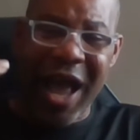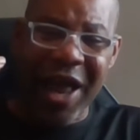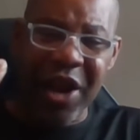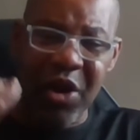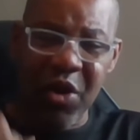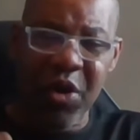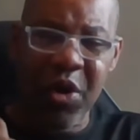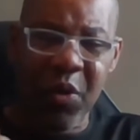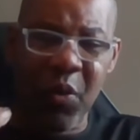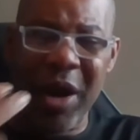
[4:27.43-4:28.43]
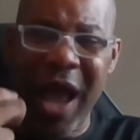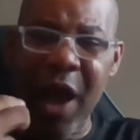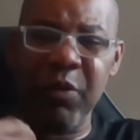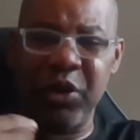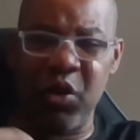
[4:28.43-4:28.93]
I learned what
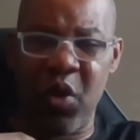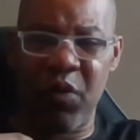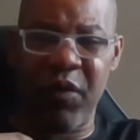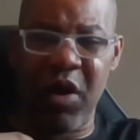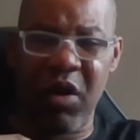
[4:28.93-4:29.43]
I was doing